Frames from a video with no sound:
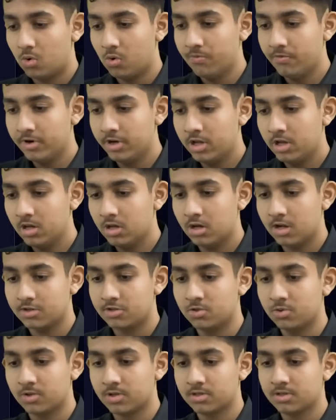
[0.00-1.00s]
over here, as
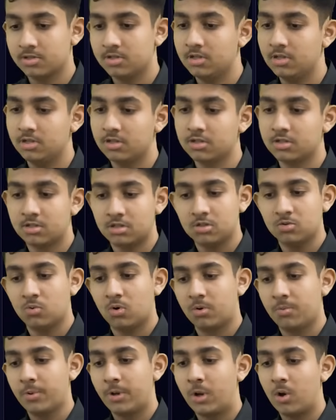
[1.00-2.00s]
you can see, this is
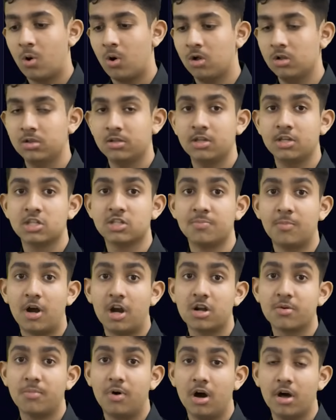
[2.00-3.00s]
what we call the
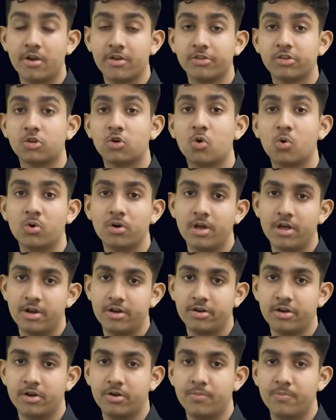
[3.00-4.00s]
Smart Bharat code
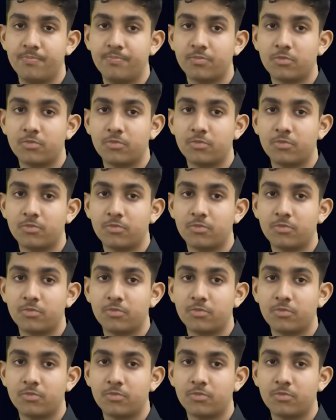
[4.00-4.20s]
editor.